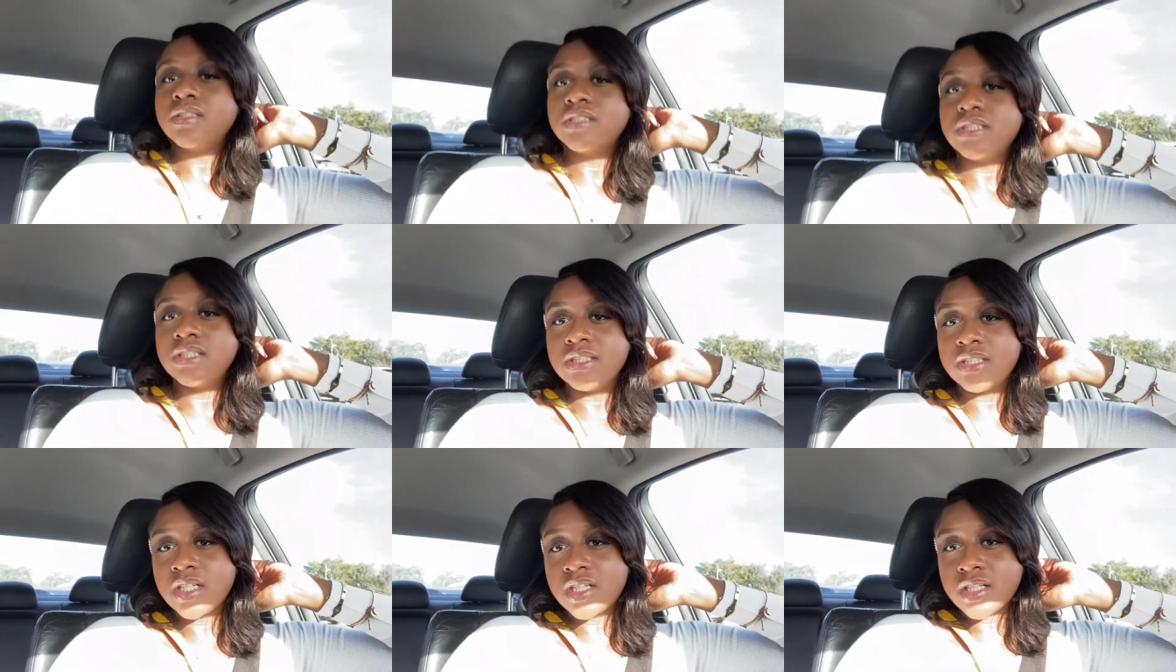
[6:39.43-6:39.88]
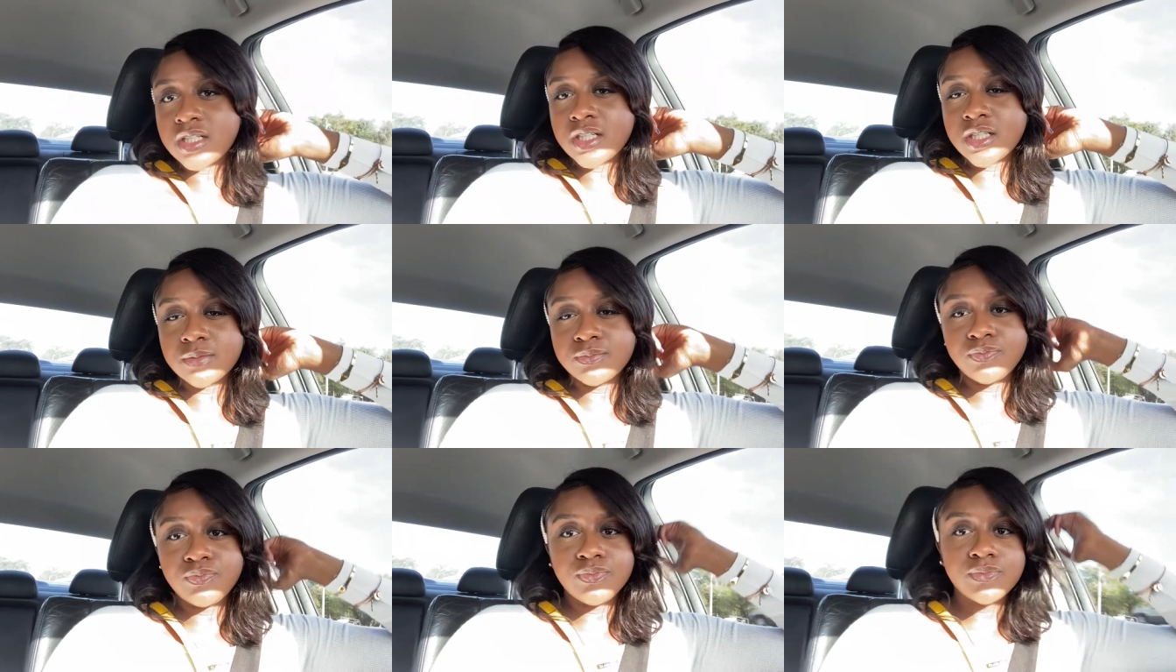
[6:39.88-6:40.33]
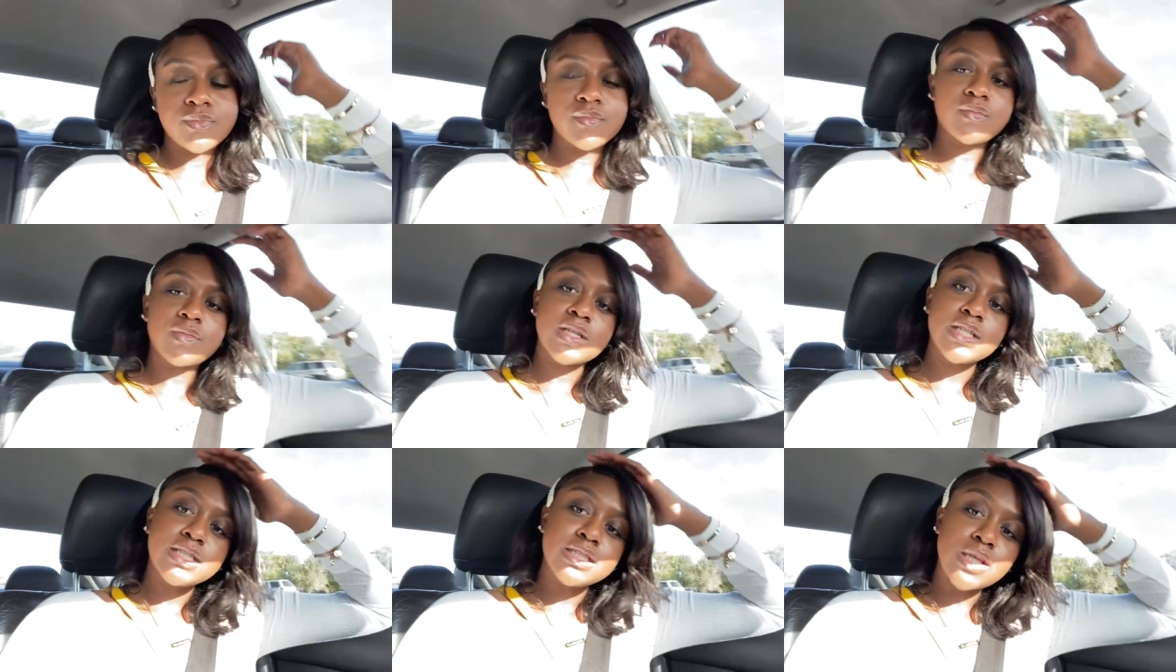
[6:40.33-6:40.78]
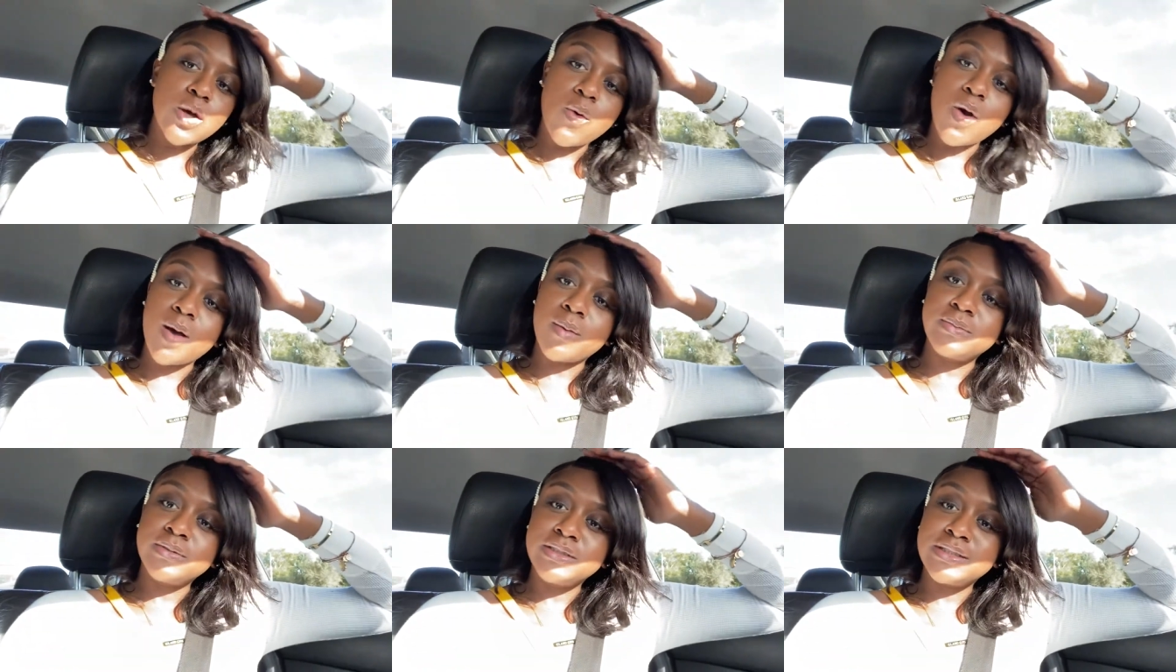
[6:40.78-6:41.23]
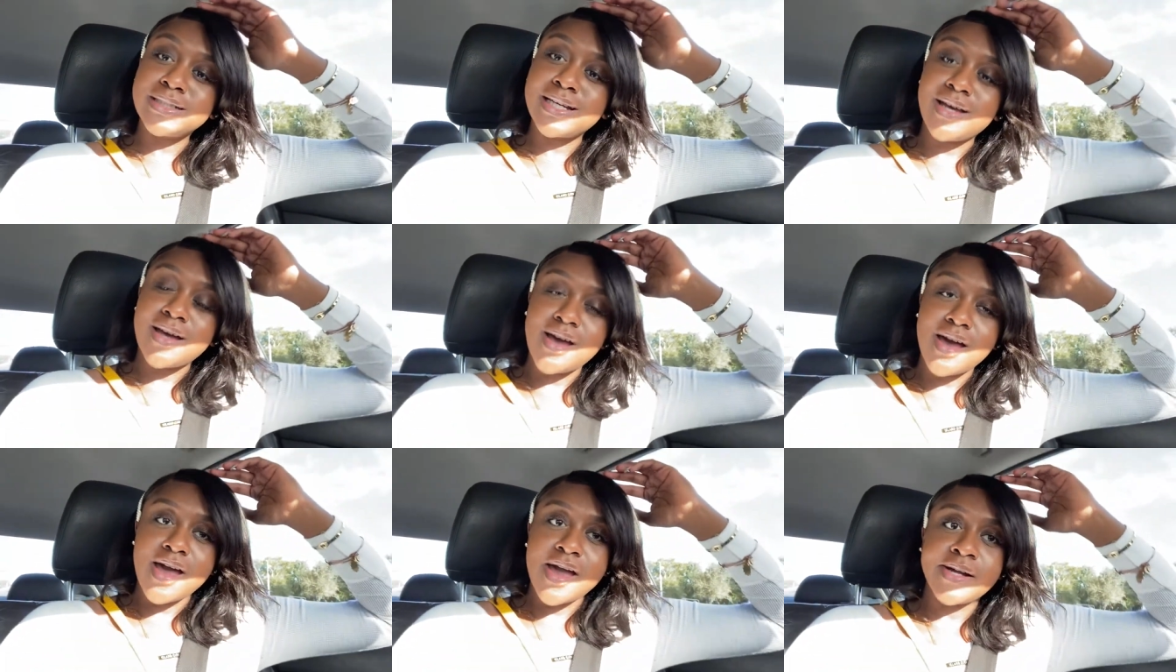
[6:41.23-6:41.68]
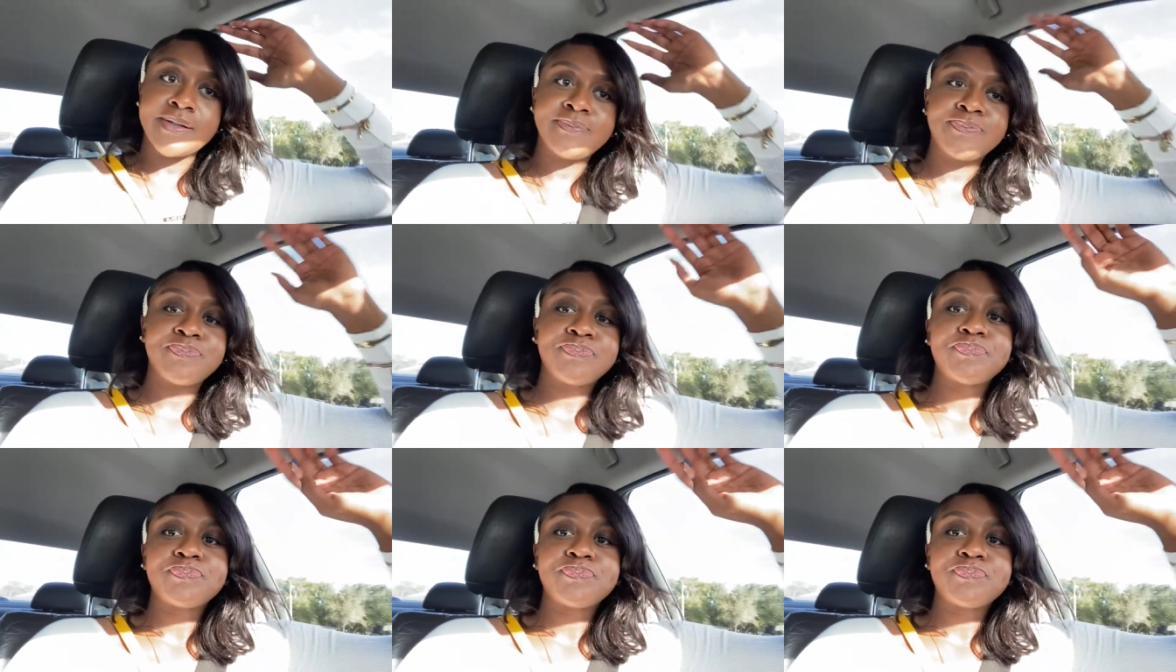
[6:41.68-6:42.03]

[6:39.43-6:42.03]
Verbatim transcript: Yup. So I'm done.